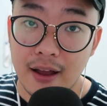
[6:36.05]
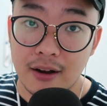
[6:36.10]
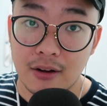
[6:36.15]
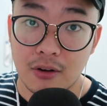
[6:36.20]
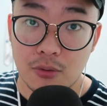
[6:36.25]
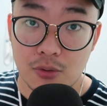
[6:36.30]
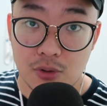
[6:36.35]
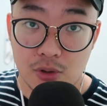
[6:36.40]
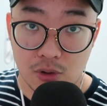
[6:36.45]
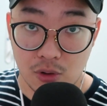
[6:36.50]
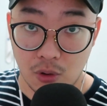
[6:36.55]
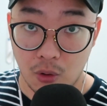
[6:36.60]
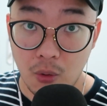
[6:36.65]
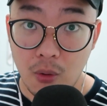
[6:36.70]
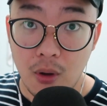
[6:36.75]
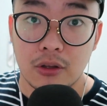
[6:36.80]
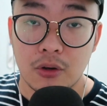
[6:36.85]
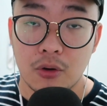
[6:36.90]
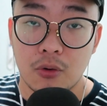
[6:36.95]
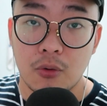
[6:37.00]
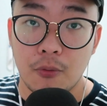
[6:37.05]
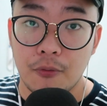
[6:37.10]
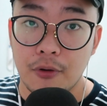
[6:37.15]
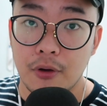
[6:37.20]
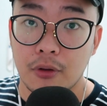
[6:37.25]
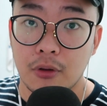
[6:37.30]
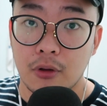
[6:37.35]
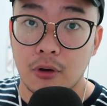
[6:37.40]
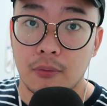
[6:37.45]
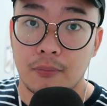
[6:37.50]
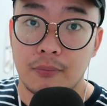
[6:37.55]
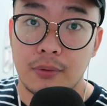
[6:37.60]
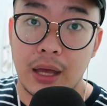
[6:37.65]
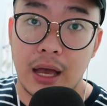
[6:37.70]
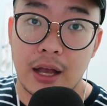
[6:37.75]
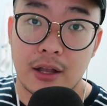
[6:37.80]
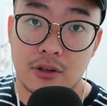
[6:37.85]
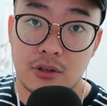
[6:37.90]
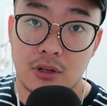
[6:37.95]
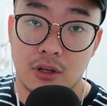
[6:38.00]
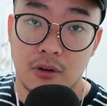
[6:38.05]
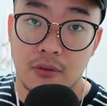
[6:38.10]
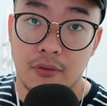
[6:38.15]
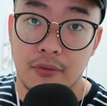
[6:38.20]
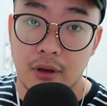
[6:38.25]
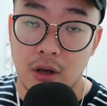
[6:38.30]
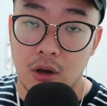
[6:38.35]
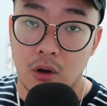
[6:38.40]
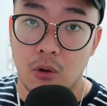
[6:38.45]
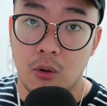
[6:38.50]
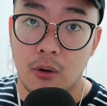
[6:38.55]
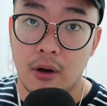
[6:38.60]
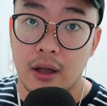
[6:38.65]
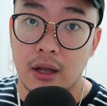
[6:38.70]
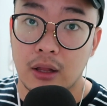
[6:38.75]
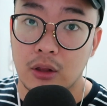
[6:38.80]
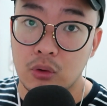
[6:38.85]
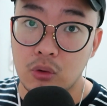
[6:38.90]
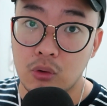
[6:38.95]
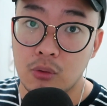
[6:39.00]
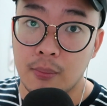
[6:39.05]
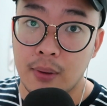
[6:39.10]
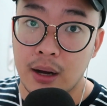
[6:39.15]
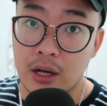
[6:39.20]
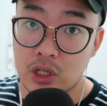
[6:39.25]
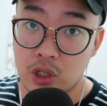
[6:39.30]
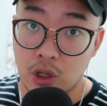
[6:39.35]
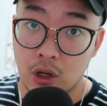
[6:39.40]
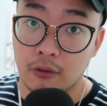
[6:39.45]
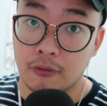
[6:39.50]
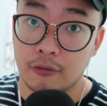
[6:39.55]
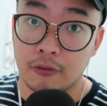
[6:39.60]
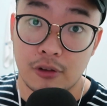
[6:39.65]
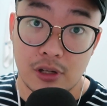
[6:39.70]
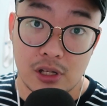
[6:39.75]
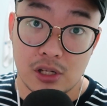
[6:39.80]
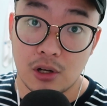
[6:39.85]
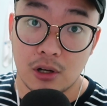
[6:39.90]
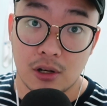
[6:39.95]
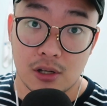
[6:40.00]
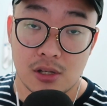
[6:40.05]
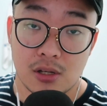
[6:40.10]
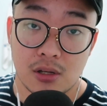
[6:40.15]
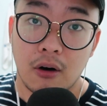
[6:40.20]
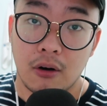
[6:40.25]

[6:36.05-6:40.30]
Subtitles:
and also you will not be actually required too much of resource.